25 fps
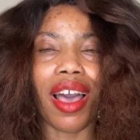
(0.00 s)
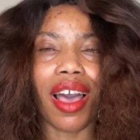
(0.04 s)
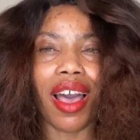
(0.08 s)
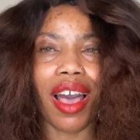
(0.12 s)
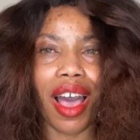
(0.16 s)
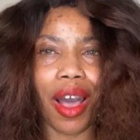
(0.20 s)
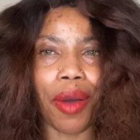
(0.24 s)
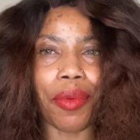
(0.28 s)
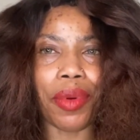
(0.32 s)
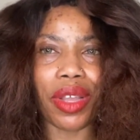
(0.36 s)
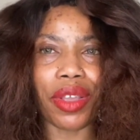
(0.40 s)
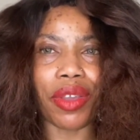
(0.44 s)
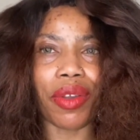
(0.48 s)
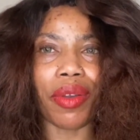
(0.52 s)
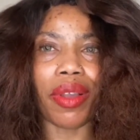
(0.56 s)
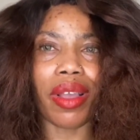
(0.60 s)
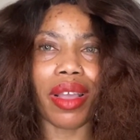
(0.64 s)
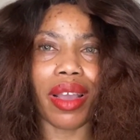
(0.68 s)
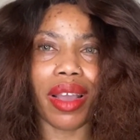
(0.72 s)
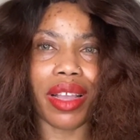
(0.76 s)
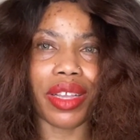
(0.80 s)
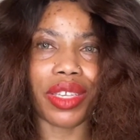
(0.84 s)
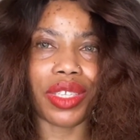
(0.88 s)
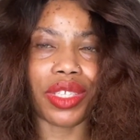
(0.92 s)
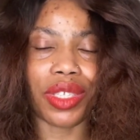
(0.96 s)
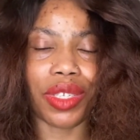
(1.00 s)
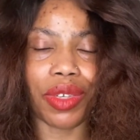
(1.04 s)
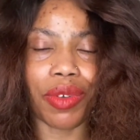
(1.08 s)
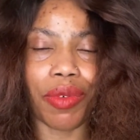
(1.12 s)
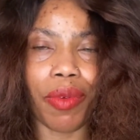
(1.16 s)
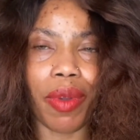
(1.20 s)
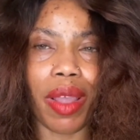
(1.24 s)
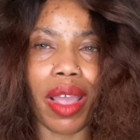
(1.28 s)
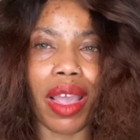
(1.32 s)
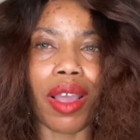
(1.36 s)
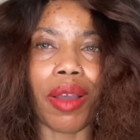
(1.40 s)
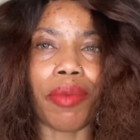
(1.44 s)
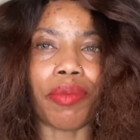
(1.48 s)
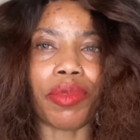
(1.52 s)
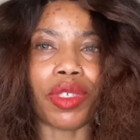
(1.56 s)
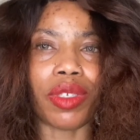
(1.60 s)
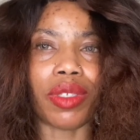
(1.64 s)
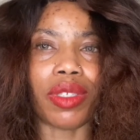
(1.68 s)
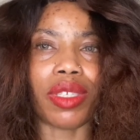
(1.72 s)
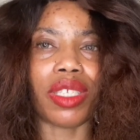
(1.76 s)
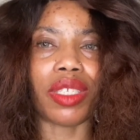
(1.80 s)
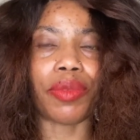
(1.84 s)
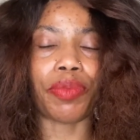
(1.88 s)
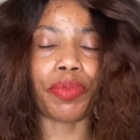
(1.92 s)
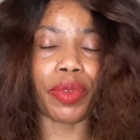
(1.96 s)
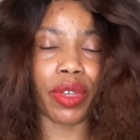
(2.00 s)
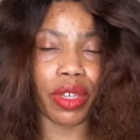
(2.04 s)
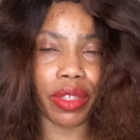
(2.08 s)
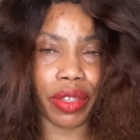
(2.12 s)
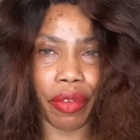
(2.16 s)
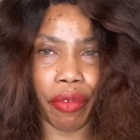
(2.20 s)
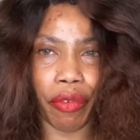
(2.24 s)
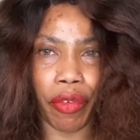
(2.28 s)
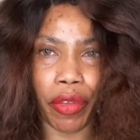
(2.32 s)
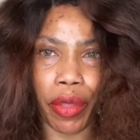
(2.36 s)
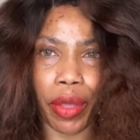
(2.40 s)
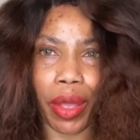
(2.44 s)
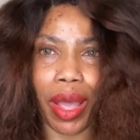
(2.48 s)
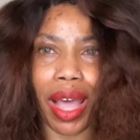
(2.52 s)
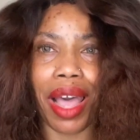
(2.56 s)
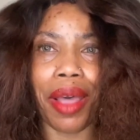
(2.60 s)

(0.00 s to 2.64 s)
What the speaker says: How are you guys doing? Welcome to this beautiful,